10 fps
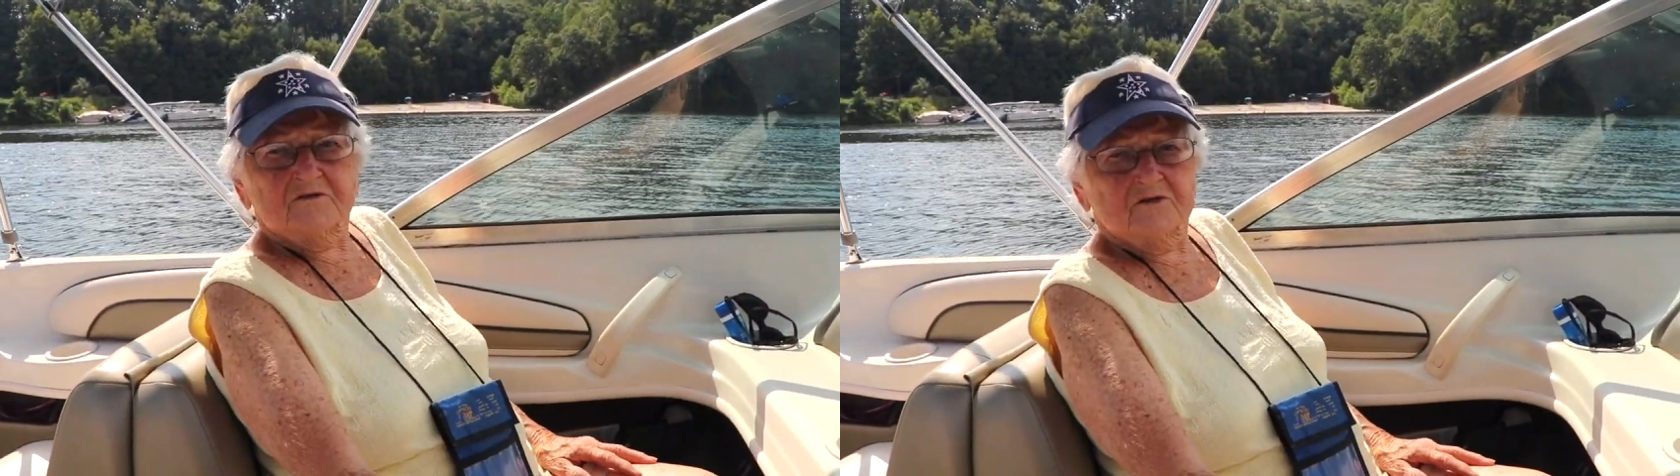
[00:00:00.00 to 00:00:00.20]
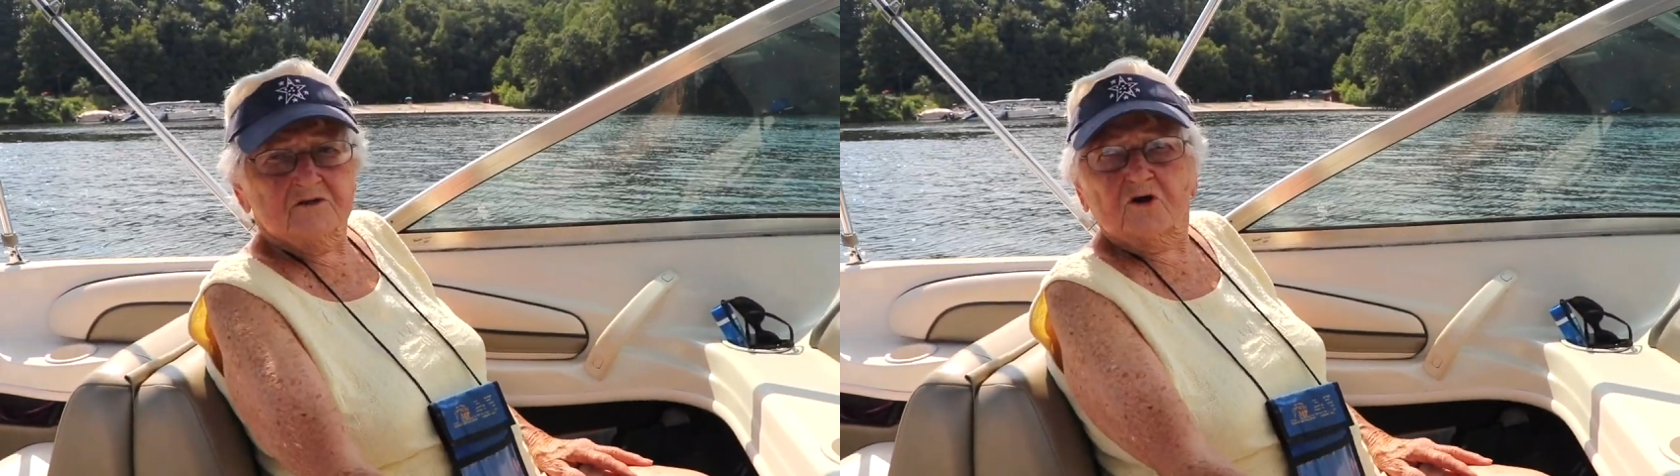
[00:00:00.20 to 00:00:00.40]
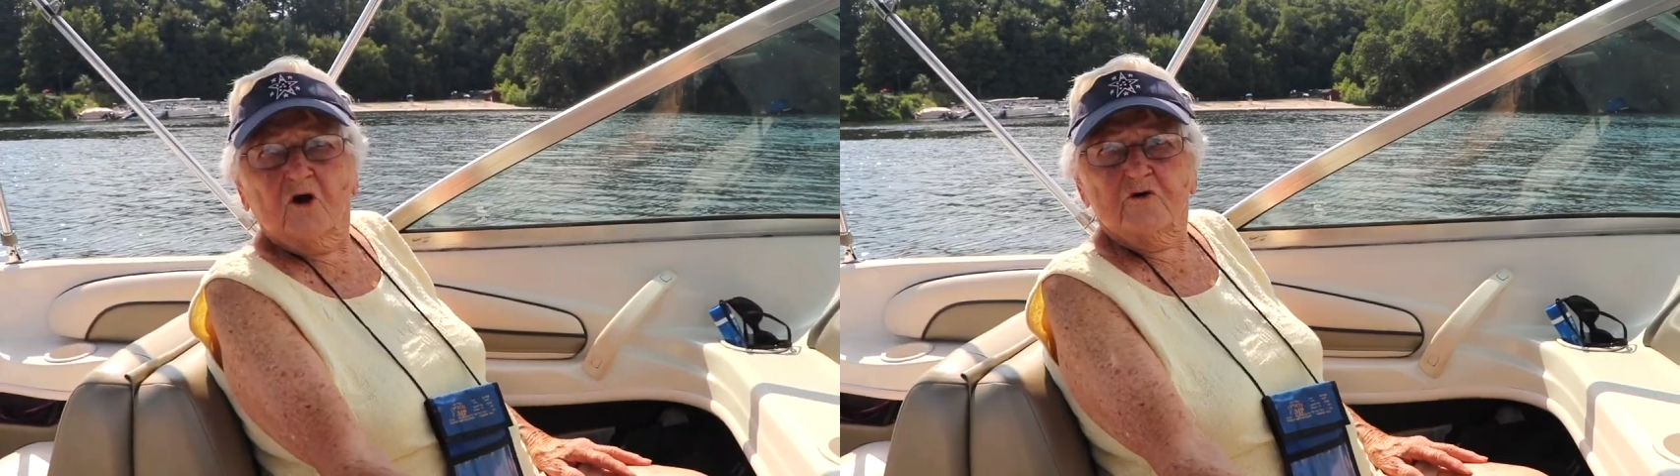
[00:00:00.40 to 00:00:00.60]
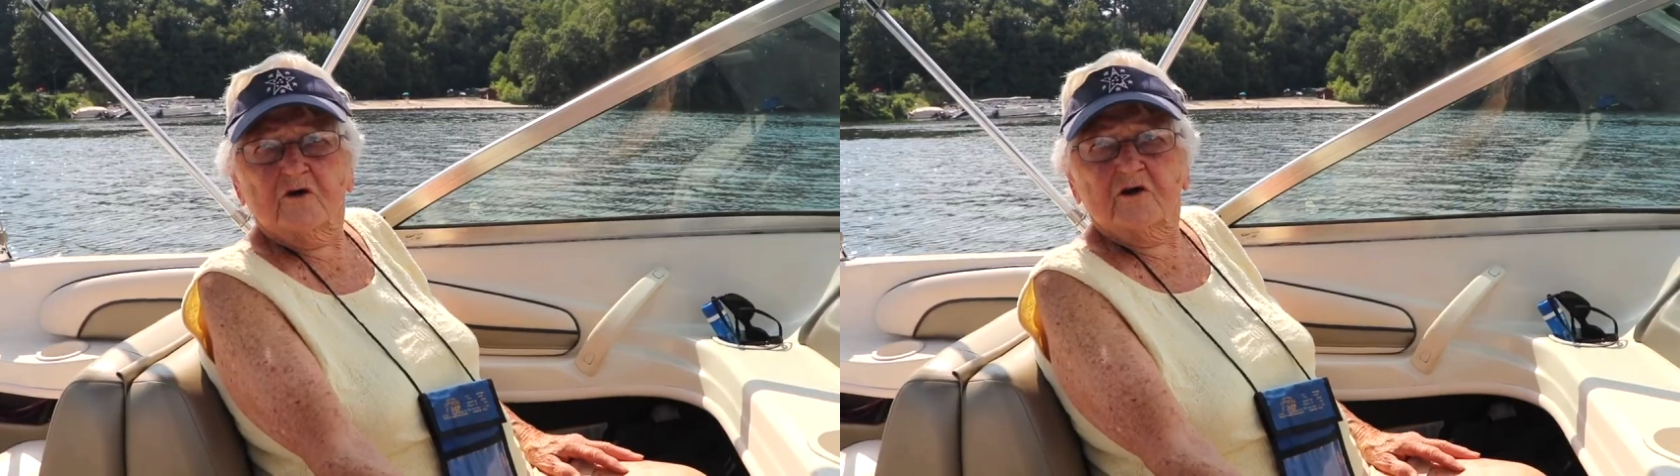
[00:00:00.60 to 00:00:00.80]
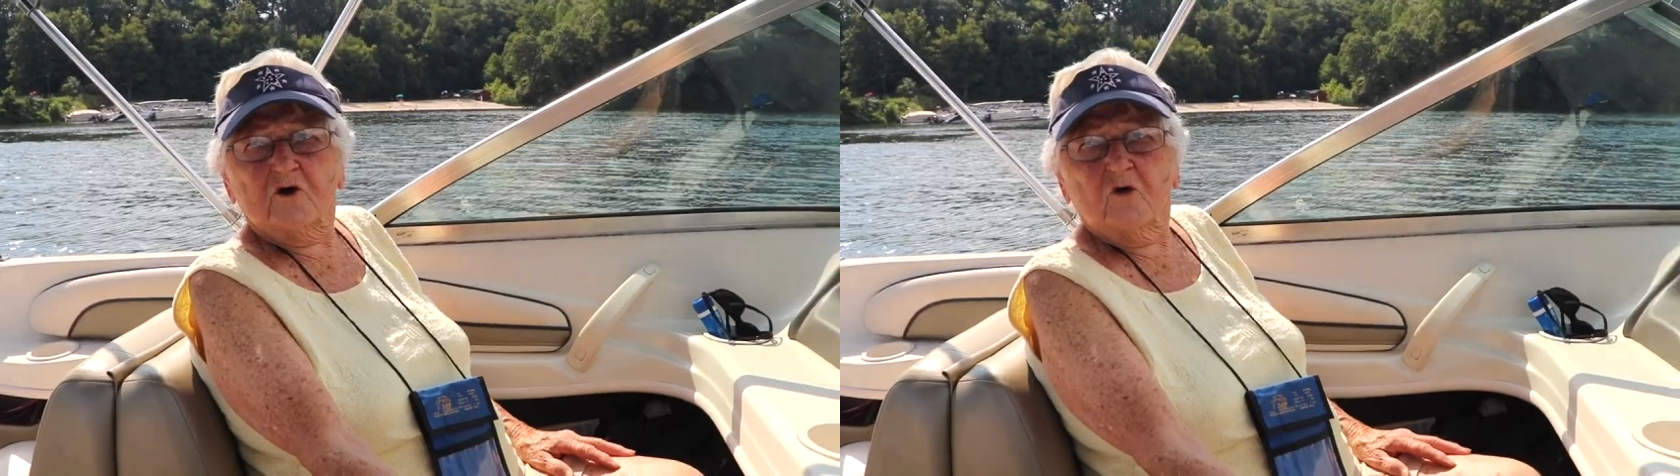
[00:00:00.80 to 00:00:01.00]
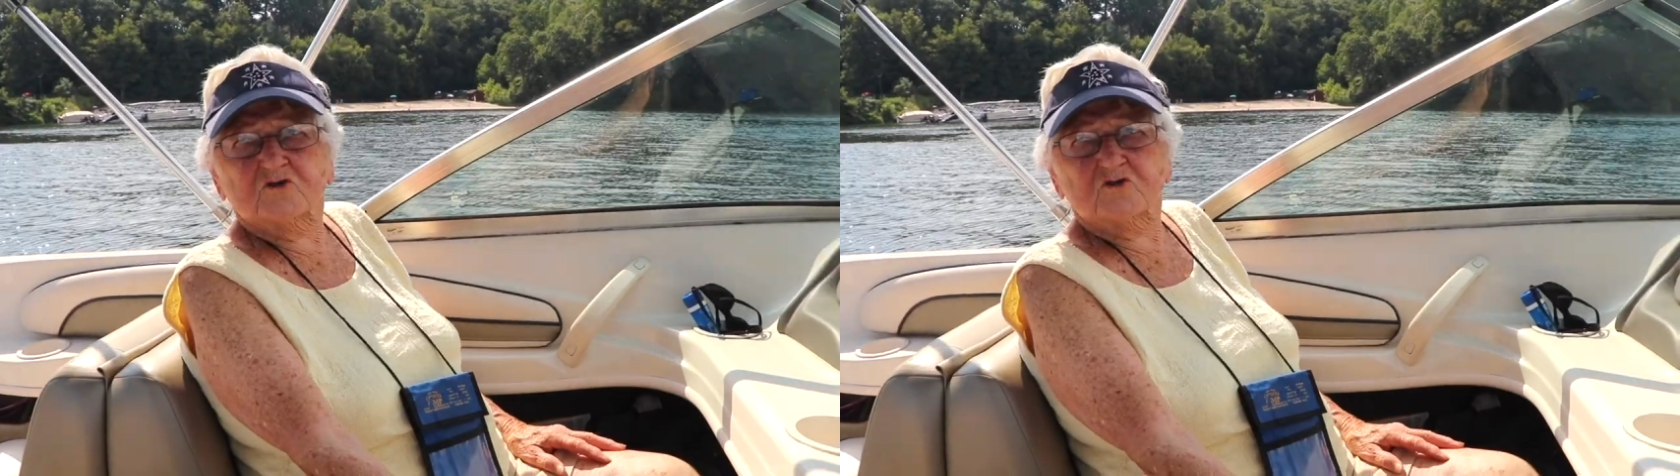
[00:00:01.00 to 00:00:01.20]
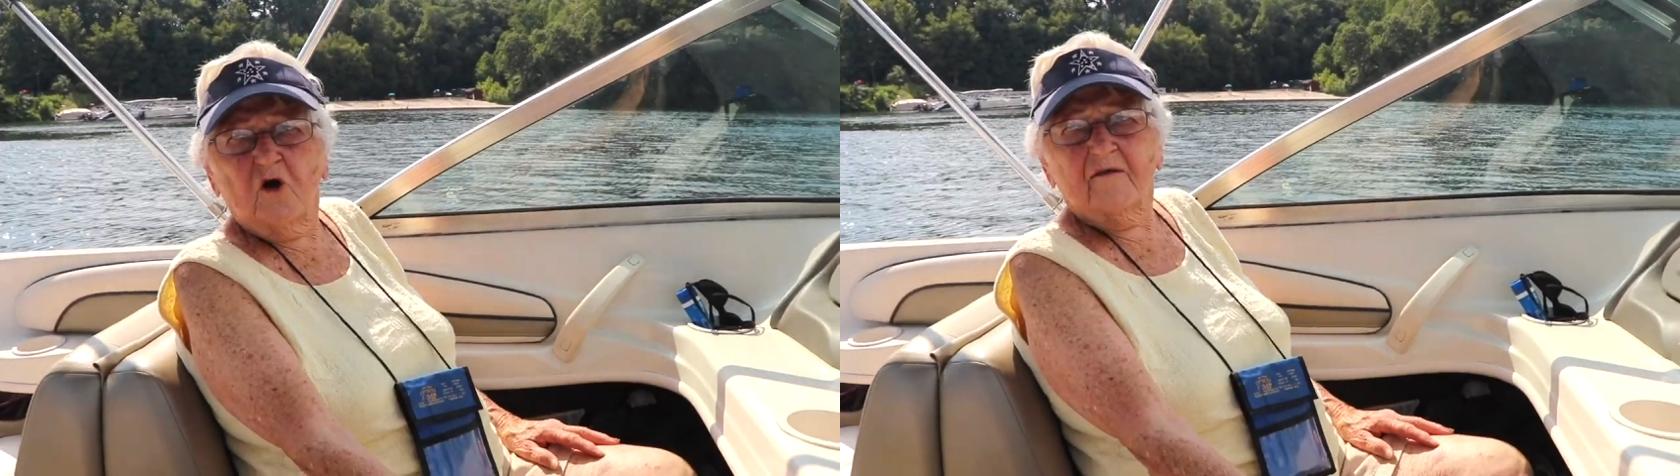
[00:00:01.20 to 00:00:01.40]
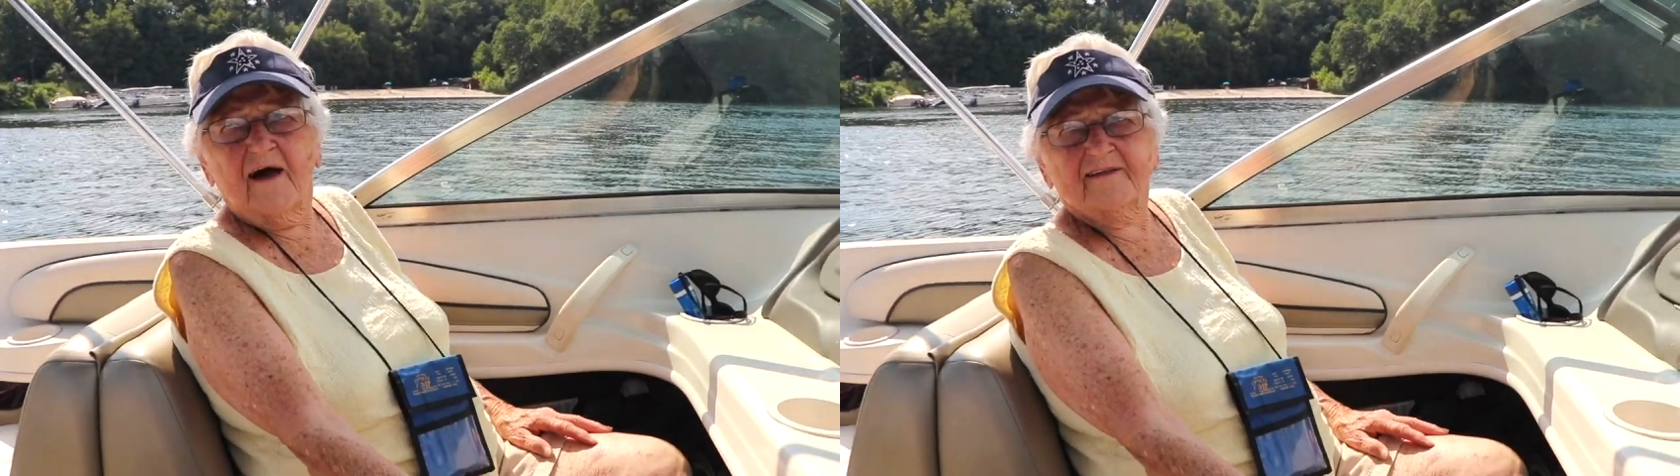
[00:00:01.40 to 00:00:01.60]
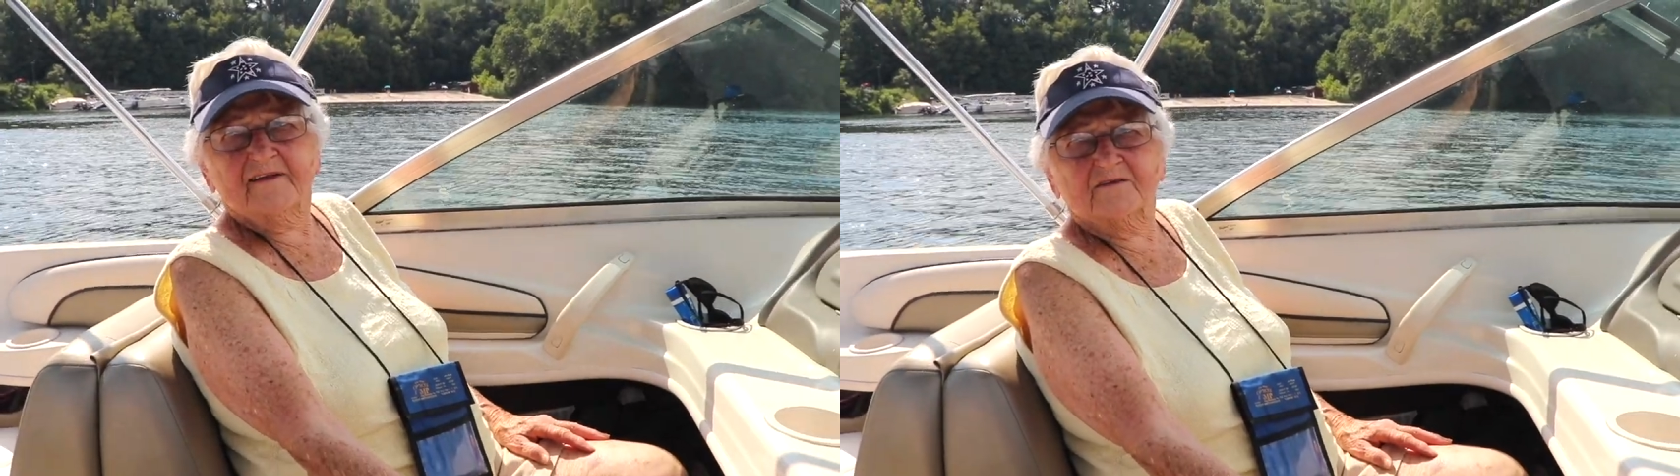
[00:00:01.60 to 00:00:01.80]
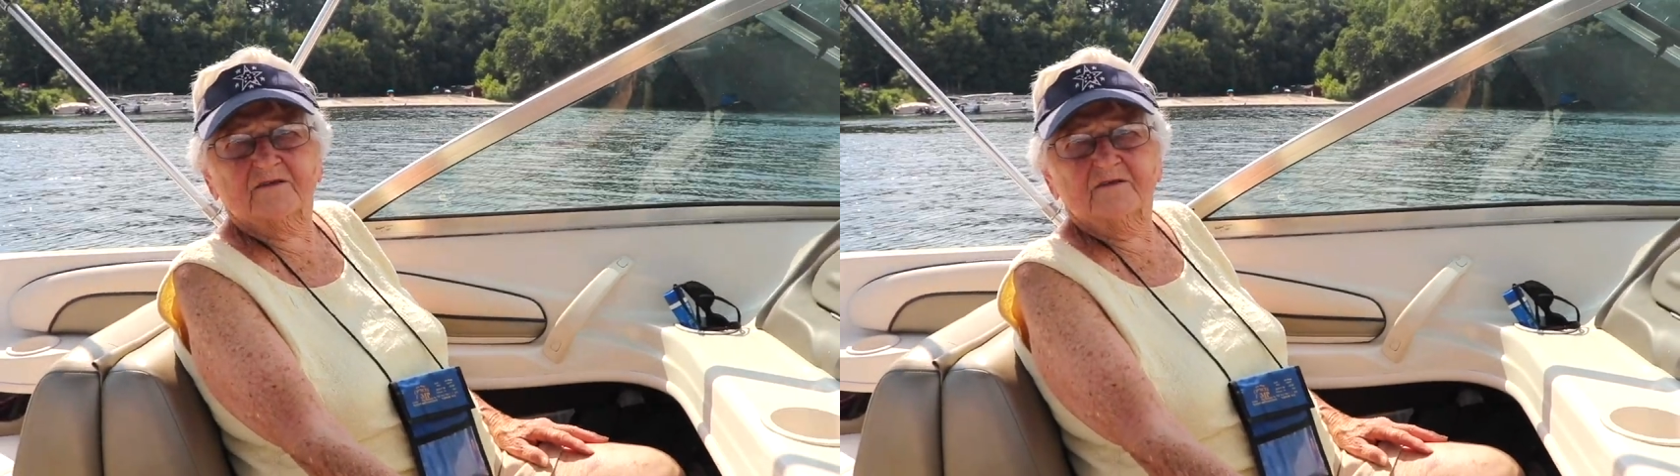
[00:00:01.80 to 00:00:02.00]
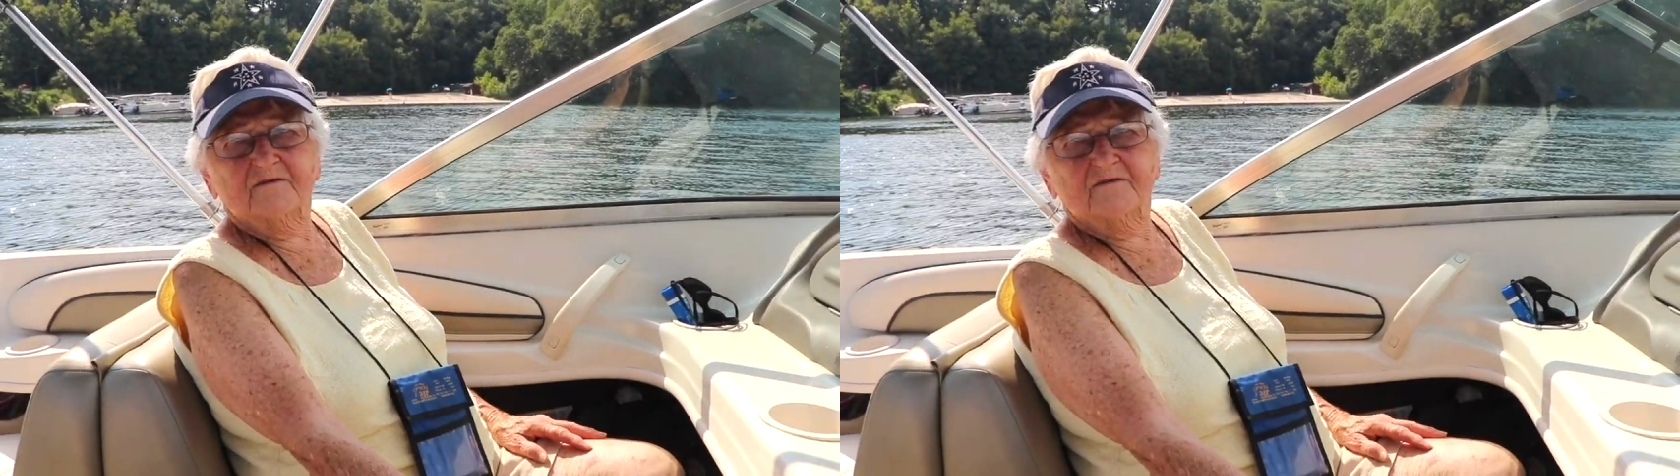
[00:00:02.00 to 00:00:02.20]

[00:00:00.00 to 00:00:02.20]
Just go. You're gonna go slow like this.